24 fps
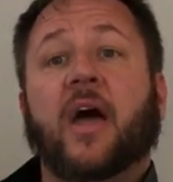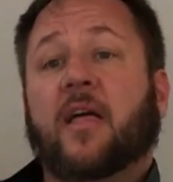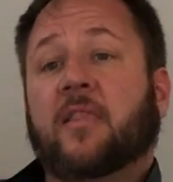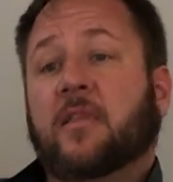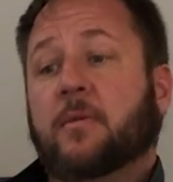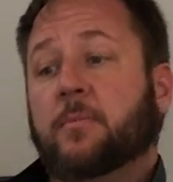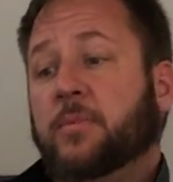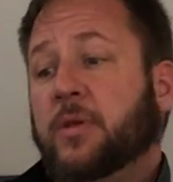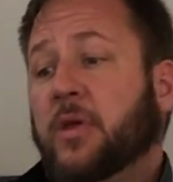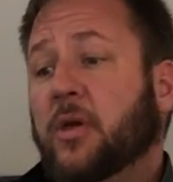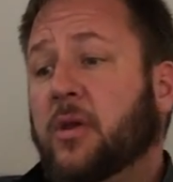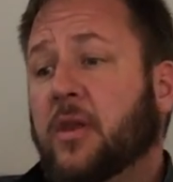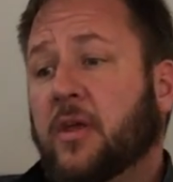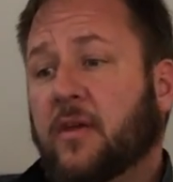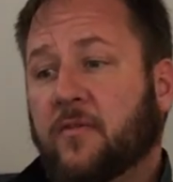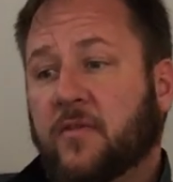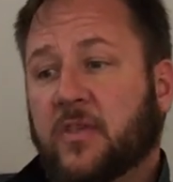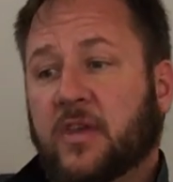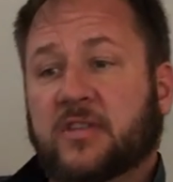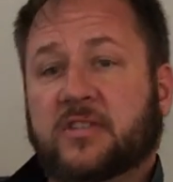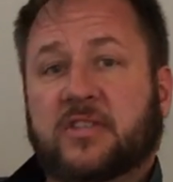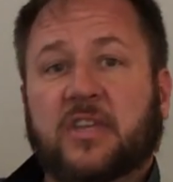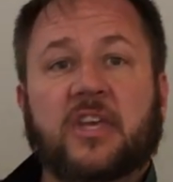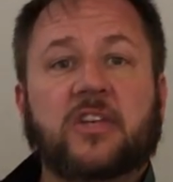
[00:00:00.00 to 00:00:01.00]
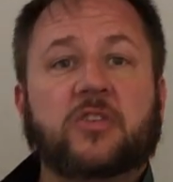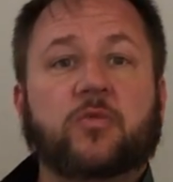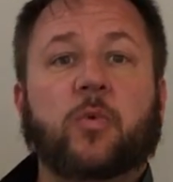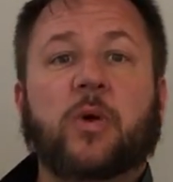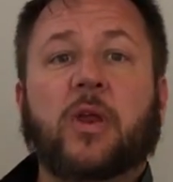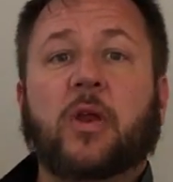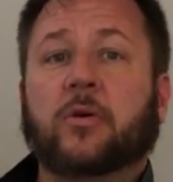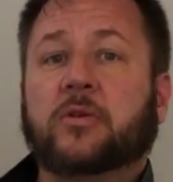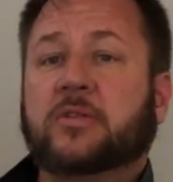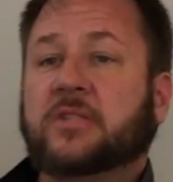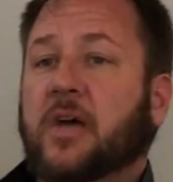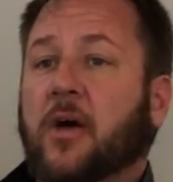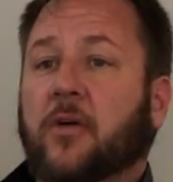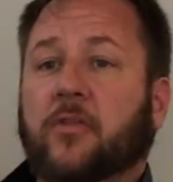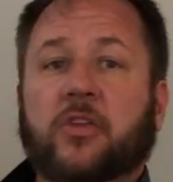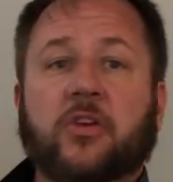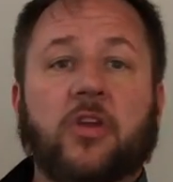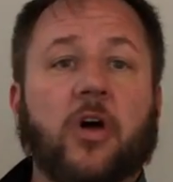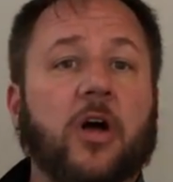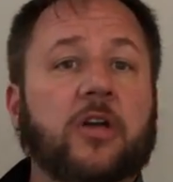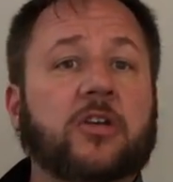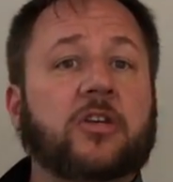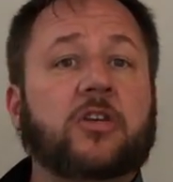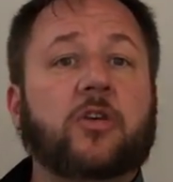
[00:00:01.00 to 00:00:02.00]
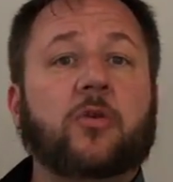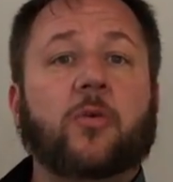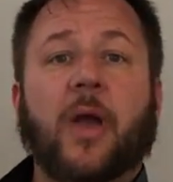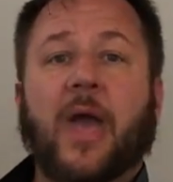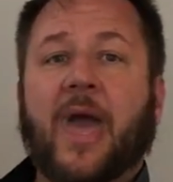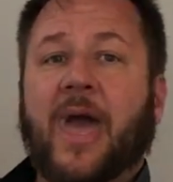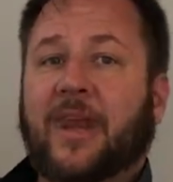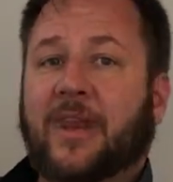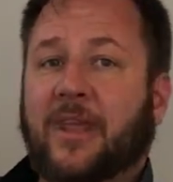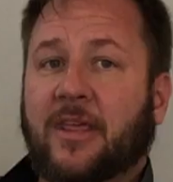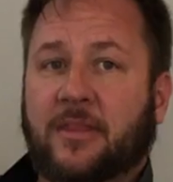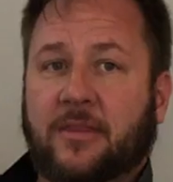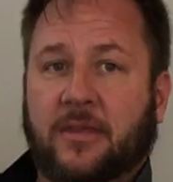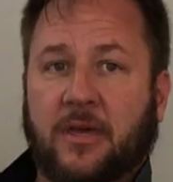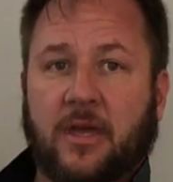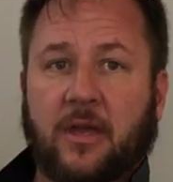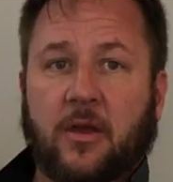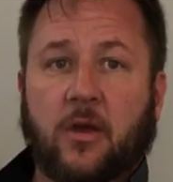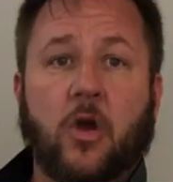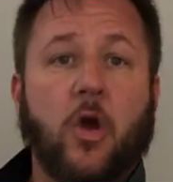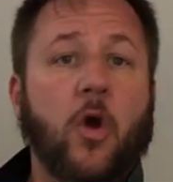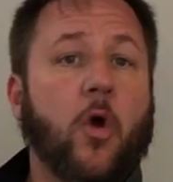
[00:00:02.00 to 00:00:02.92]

And the beauty of this is we don't tell the dog to do anything.